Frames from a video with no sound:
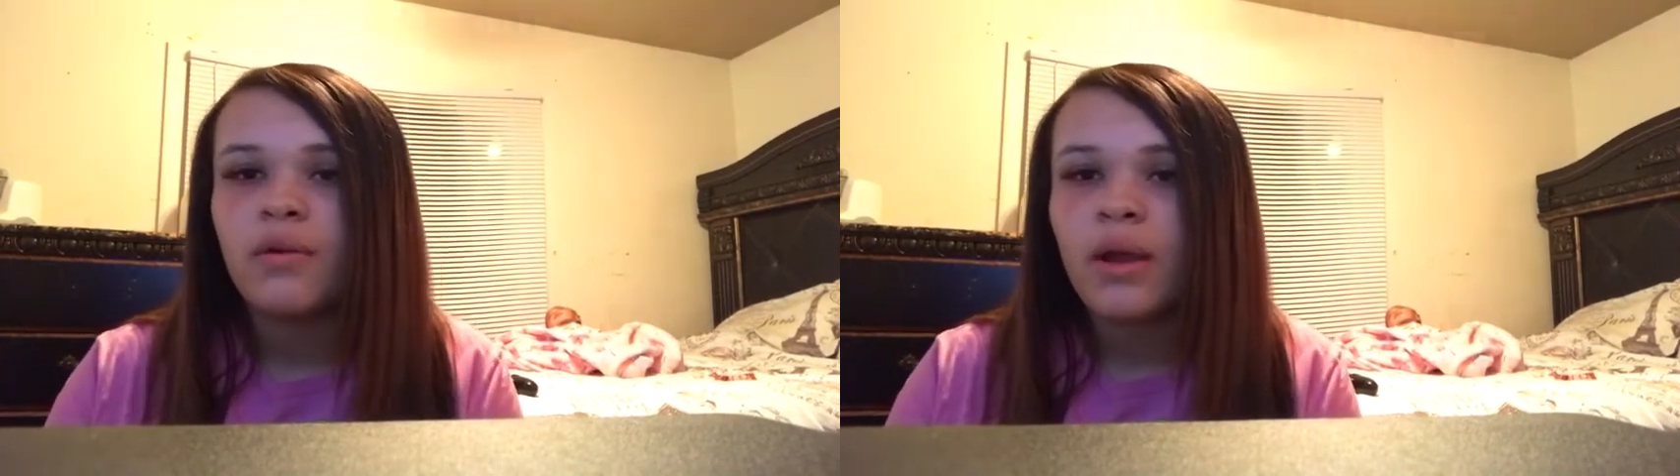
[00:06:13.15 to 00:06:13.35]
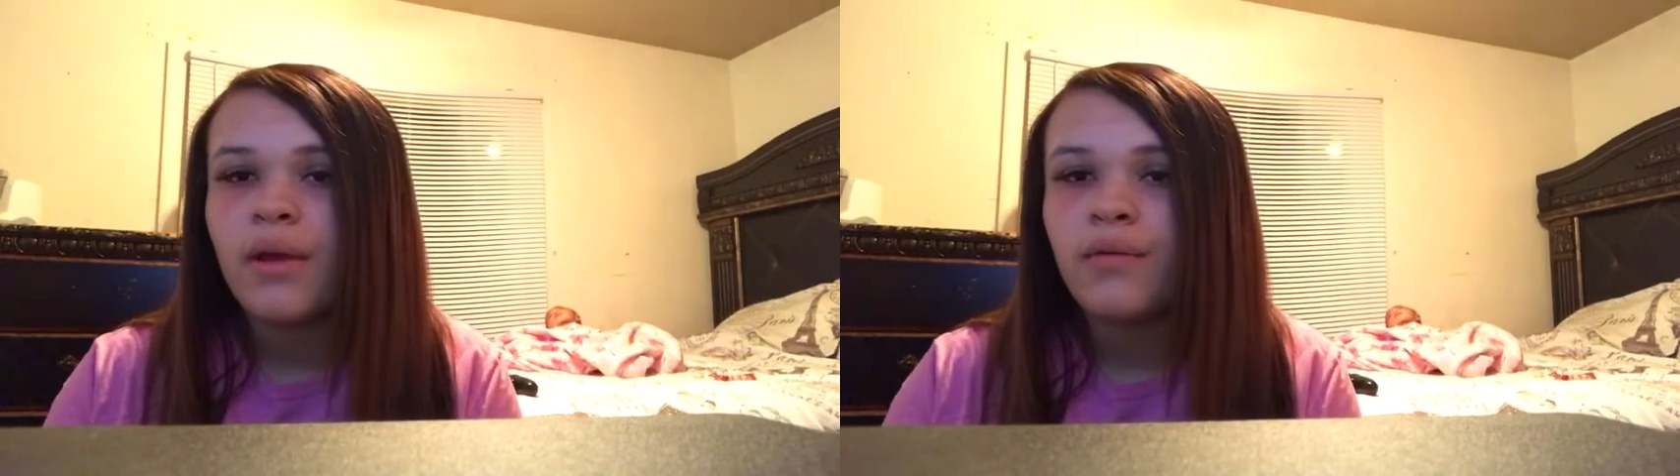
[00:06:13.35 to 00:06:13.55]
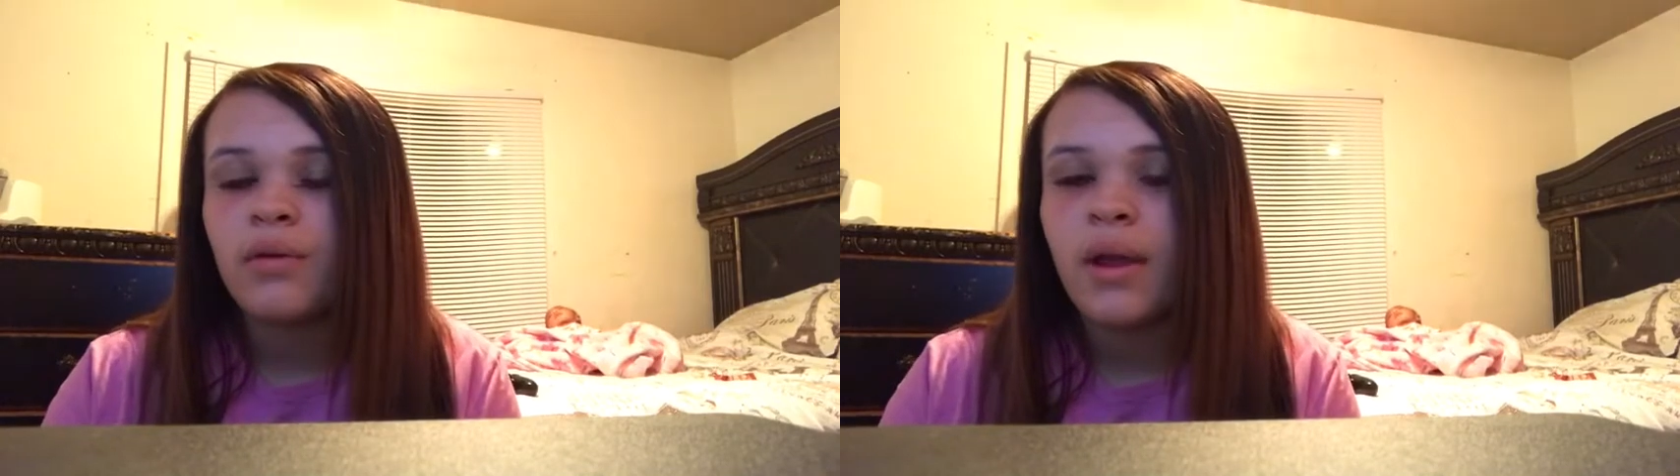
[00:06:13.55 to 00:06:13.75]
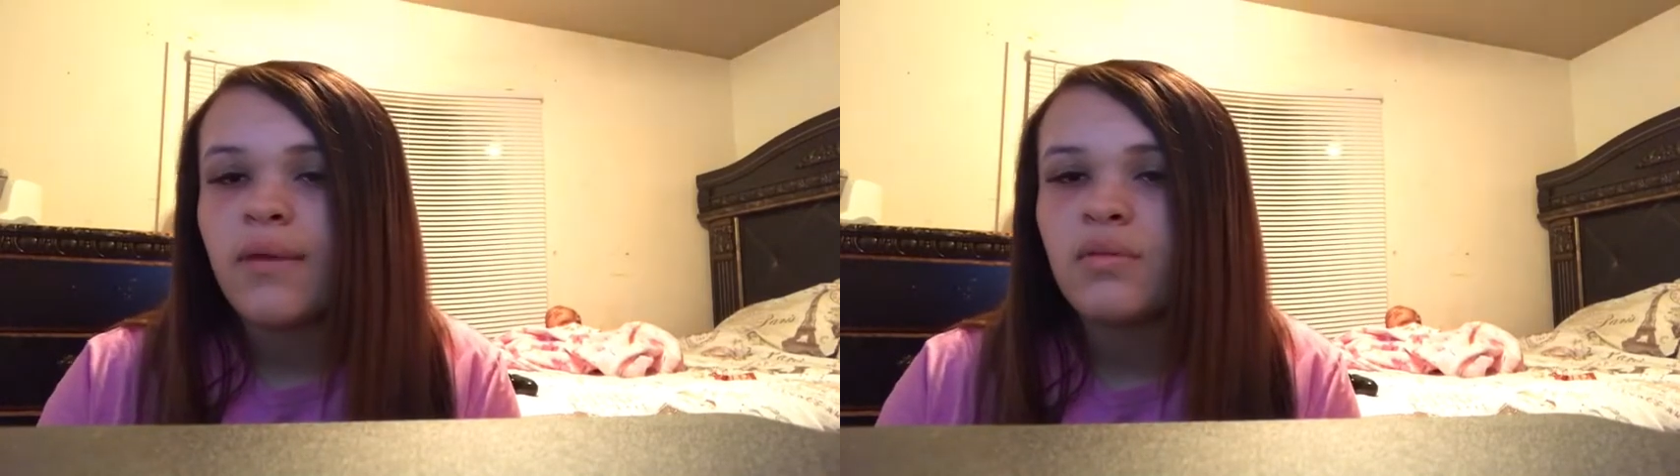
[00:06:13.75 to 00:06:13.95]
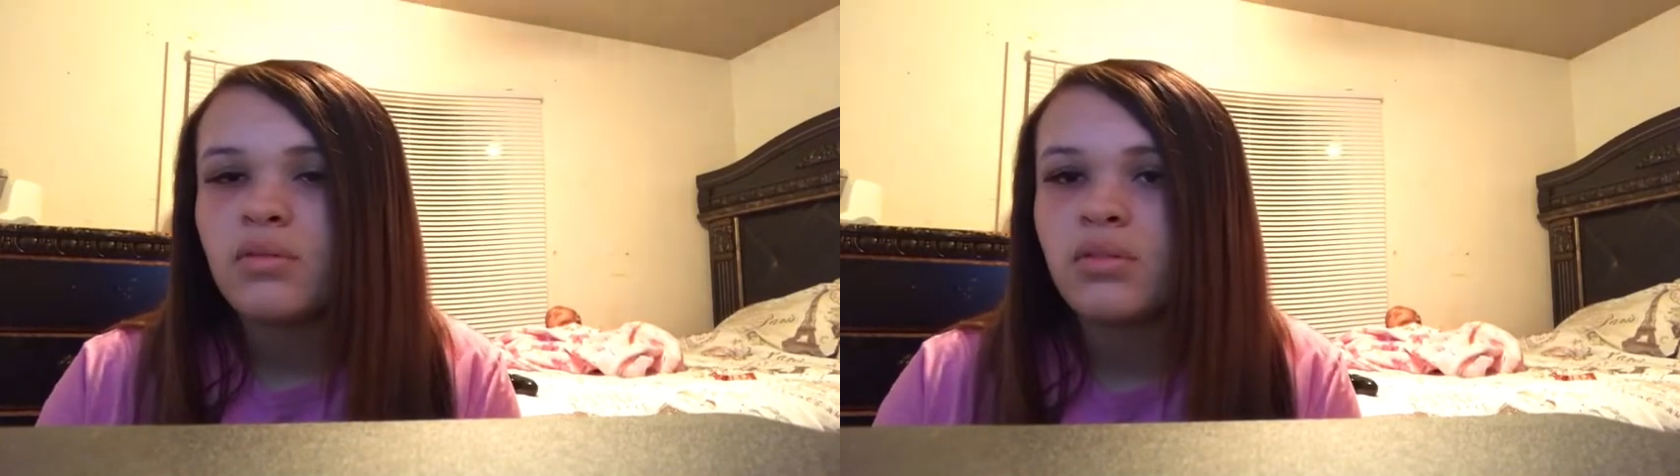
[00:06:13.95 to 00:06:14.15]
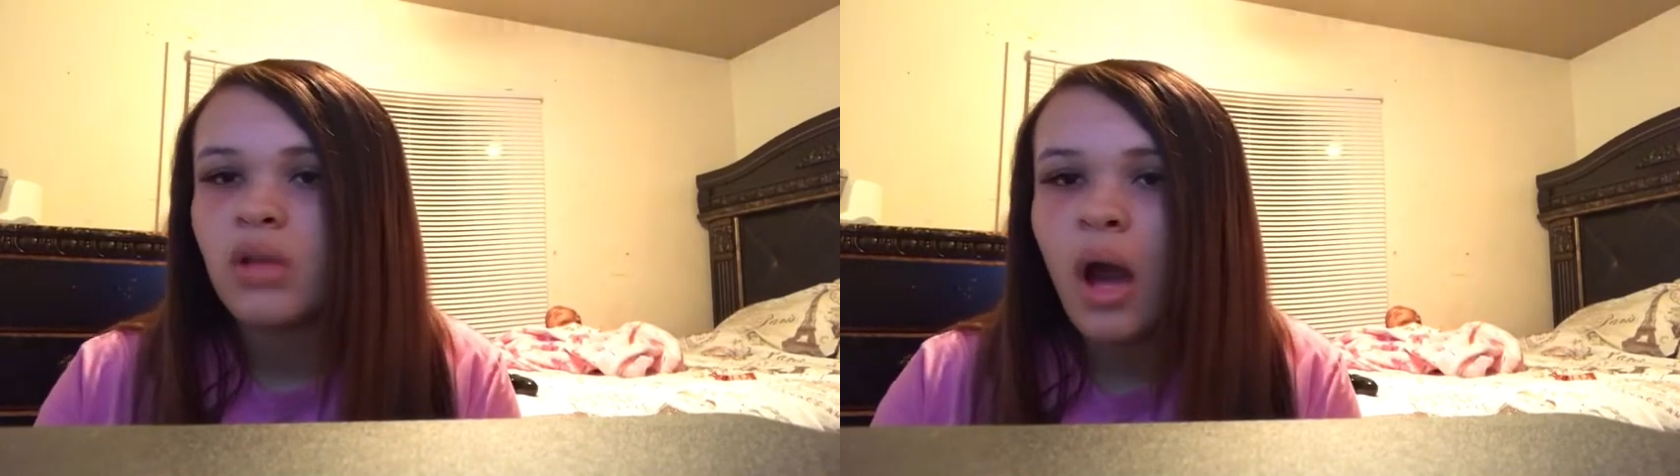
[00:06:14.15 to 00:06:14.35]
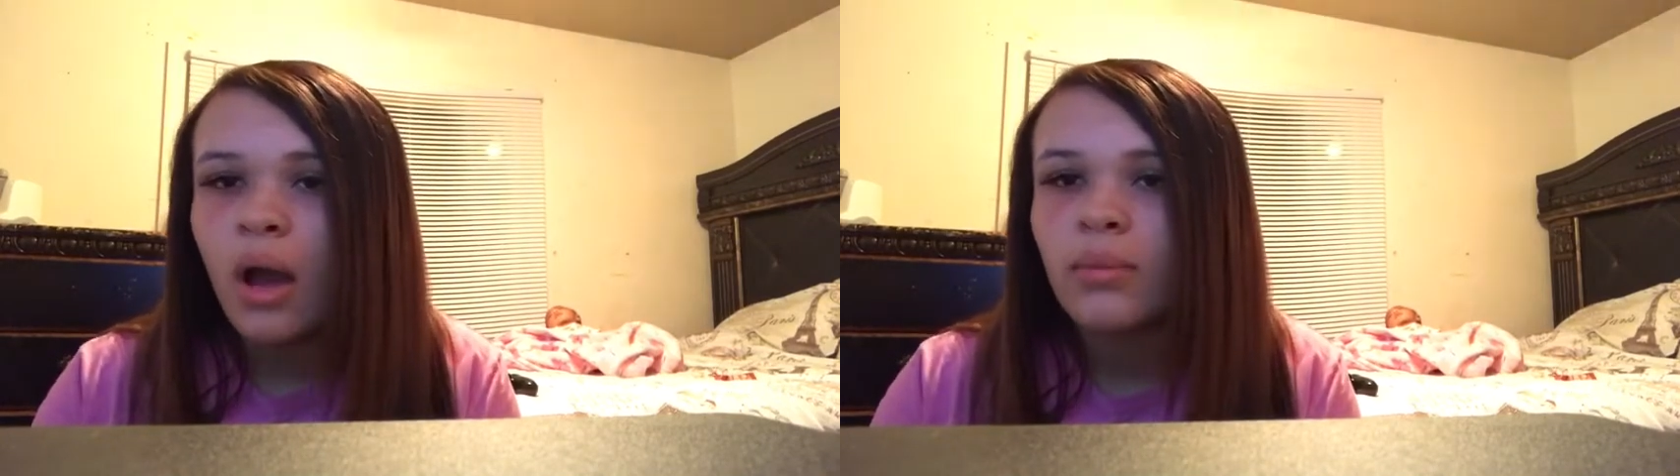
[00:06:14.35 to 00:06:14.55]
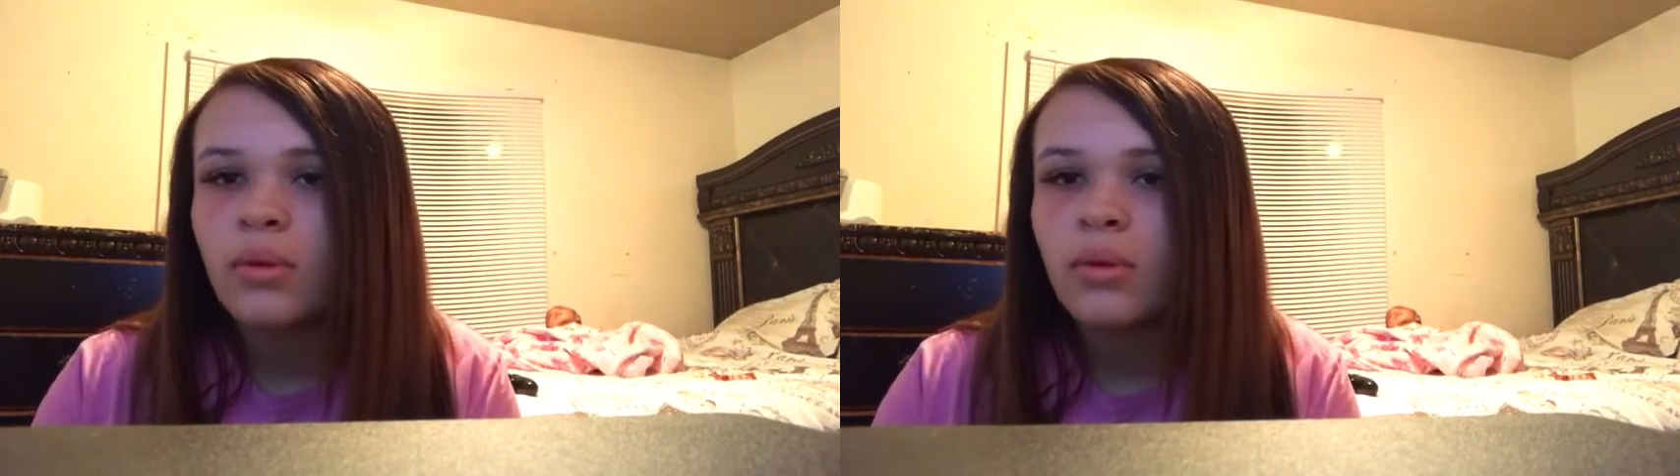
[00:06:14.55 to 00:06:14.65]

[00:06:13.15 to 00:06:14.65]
ever, ever stopped.